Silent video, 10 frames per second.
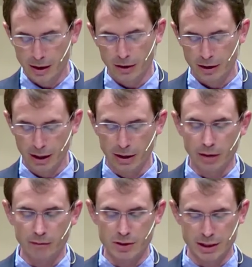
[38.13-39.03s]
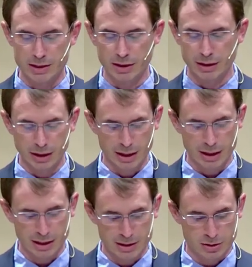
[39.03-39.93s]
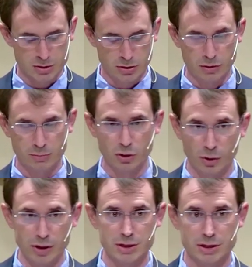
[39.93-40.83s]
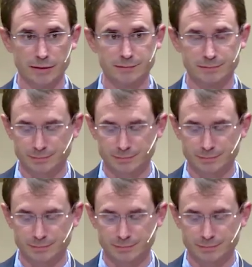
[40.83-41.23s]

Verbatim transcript: or in conversation today is the term Christian.